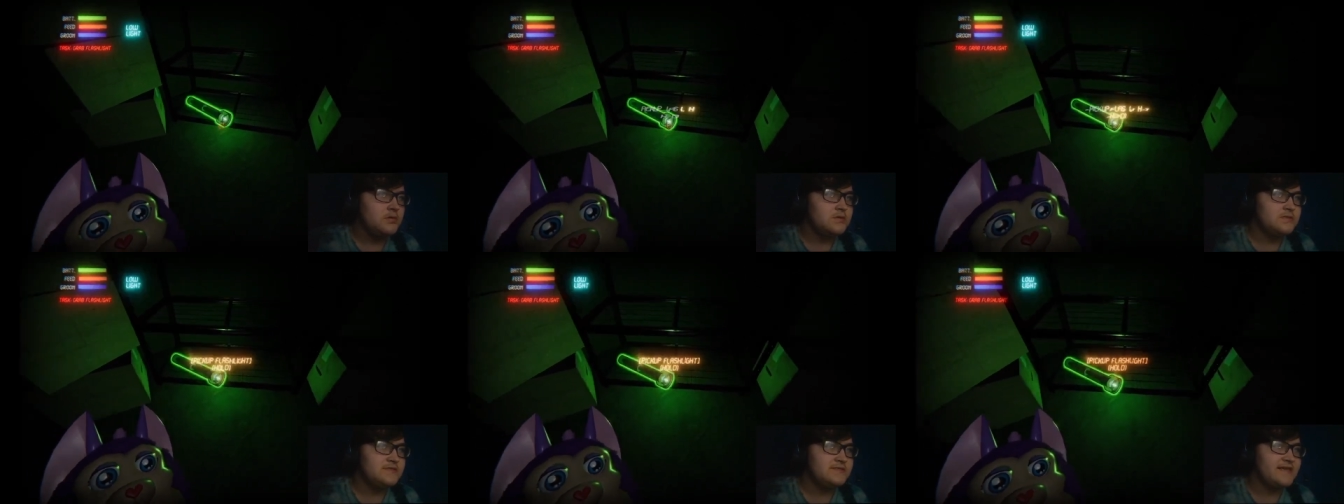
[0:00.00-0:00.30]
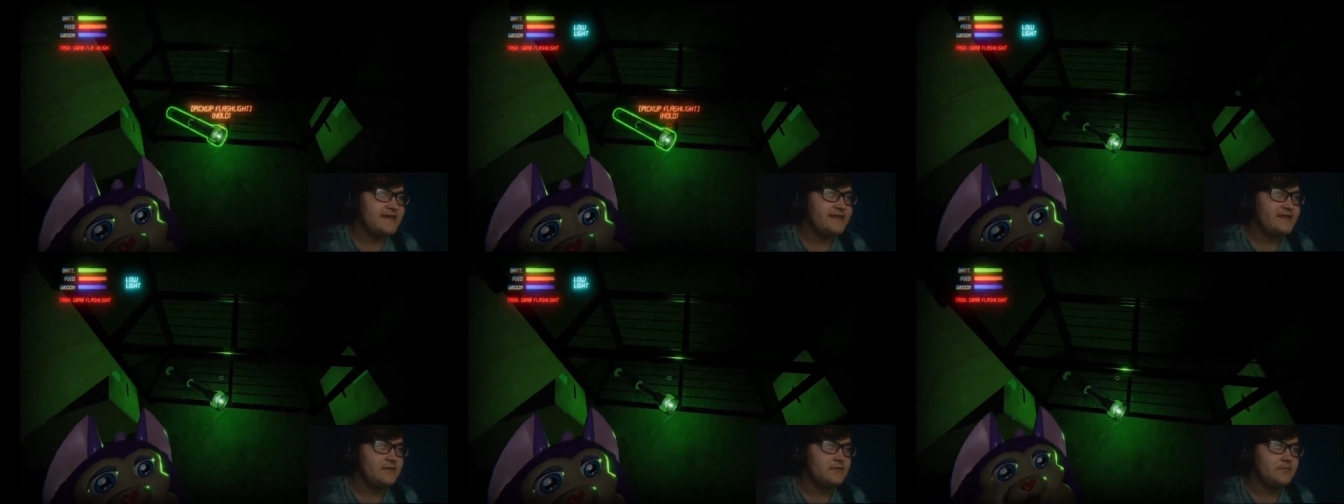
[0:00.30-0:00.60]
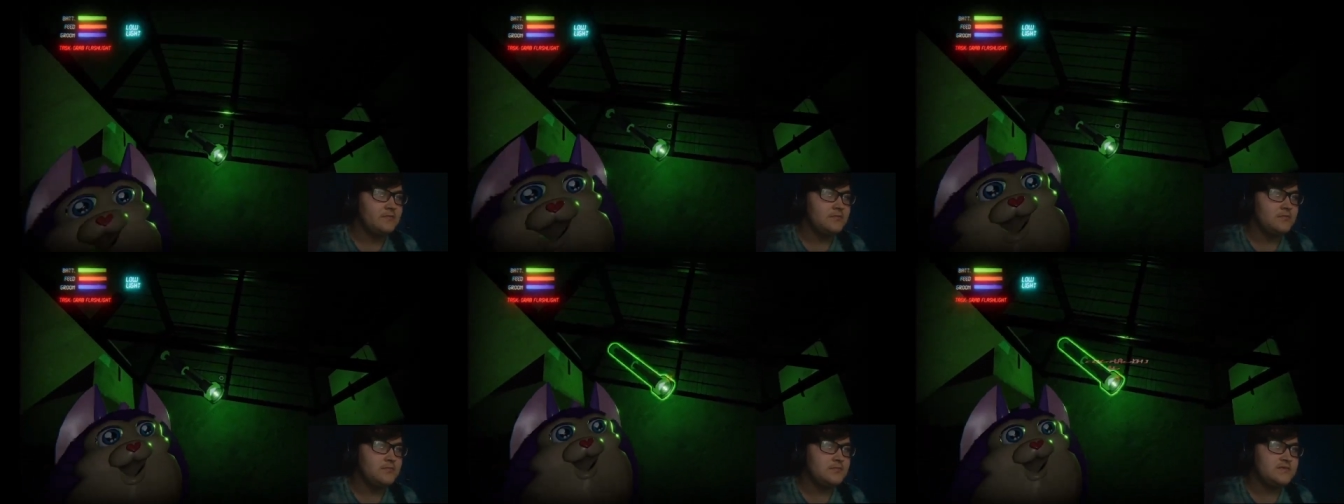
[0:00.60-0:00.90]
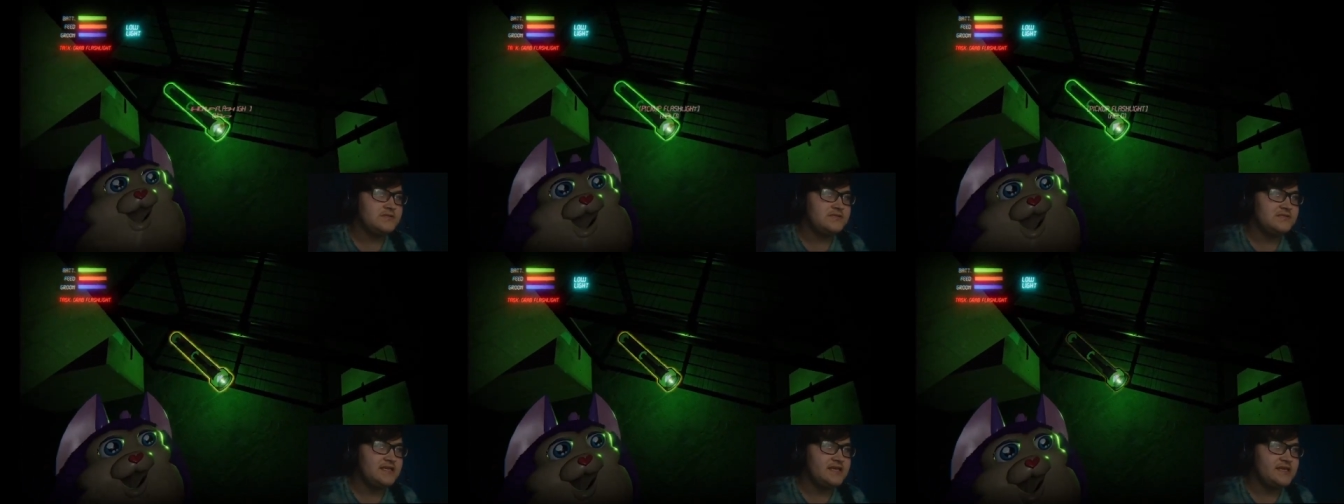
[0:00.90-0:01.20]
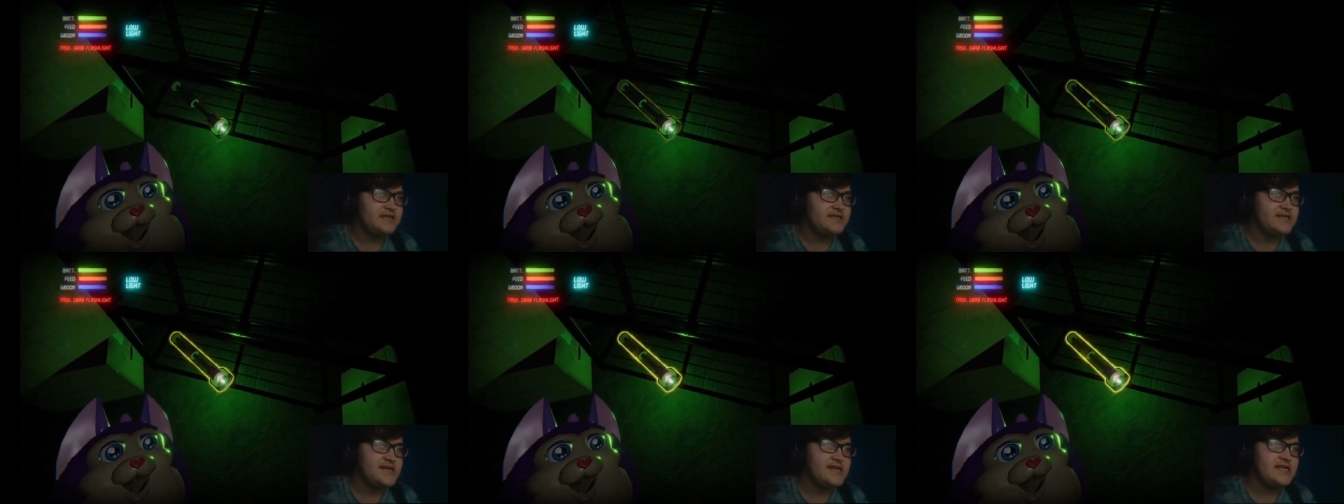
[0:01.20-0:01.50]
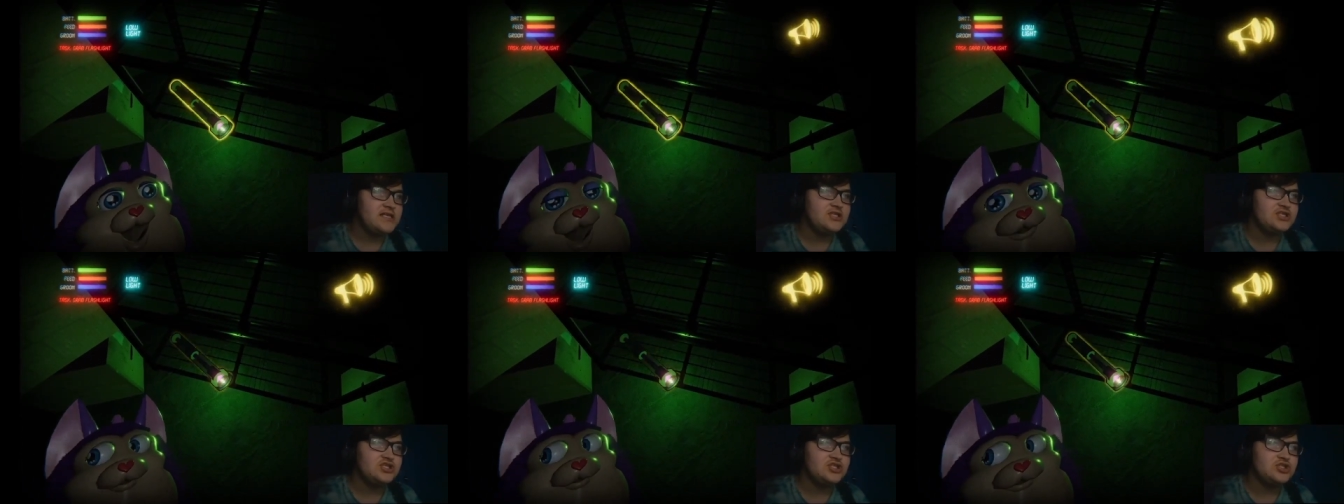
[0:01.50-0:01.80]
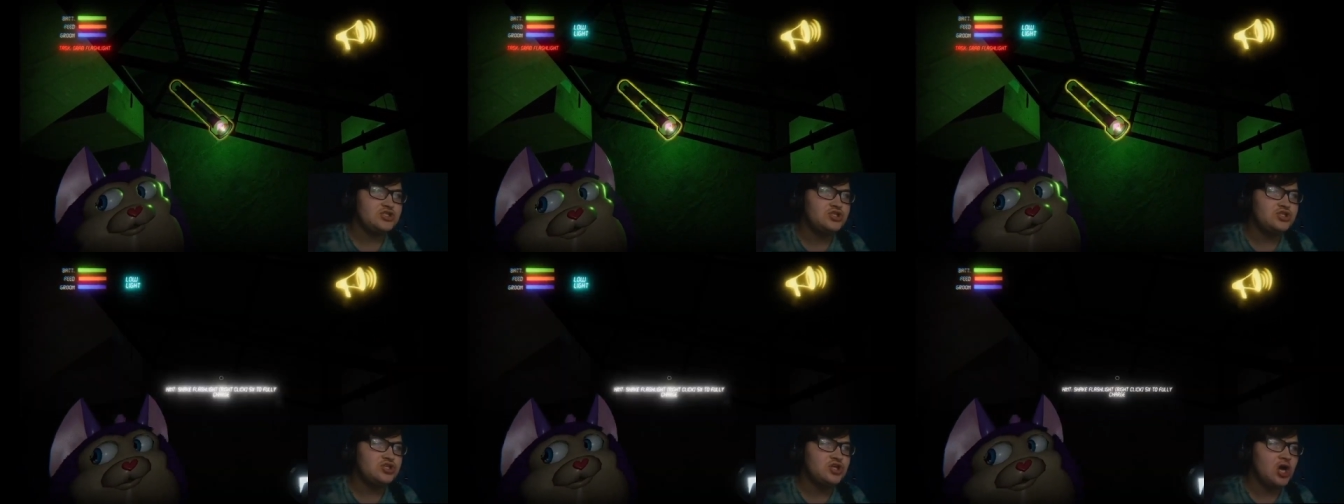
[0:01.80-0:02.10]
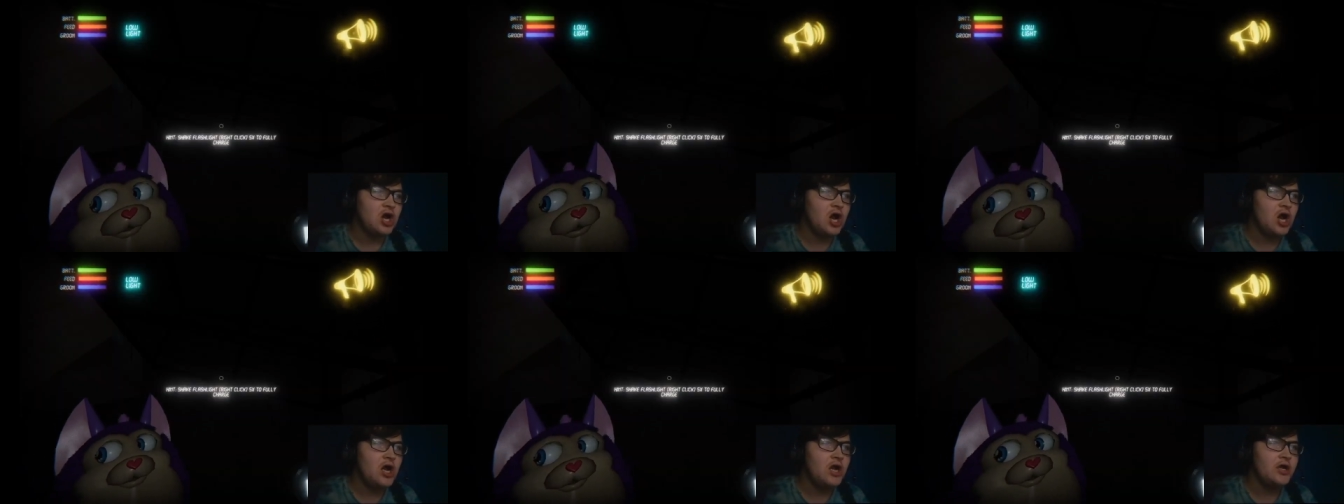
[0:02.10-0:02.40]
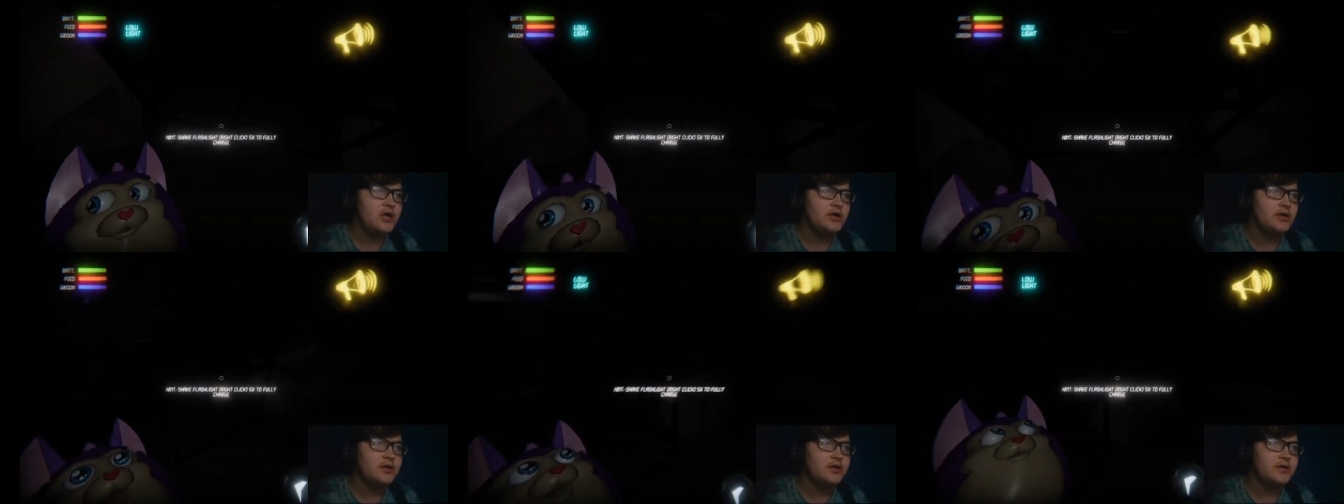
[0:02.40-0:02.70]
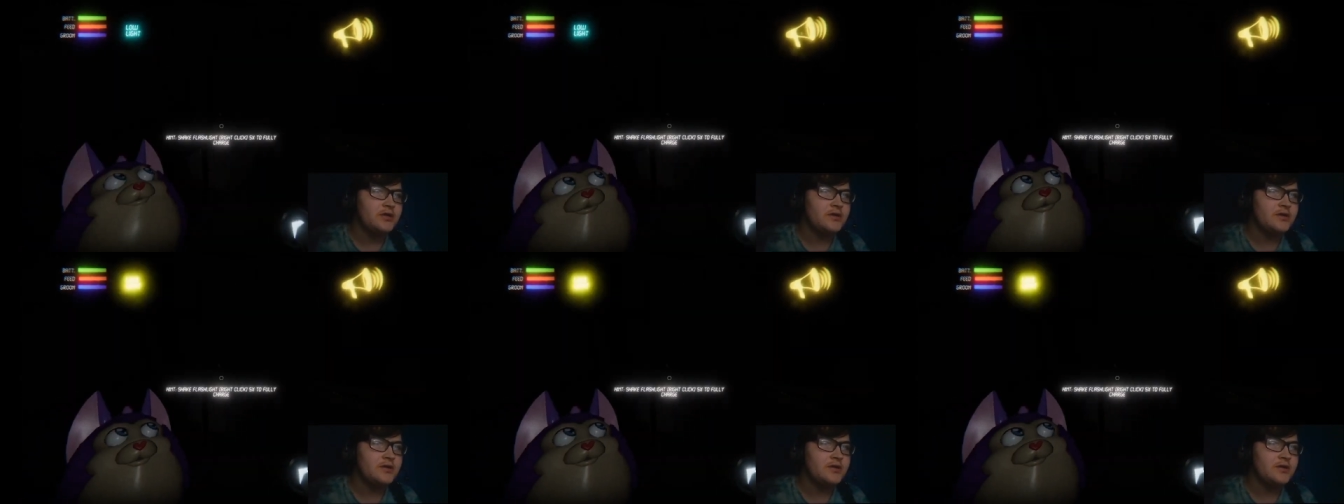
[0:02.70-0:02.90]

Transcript: Say it. Say it's ah! dark.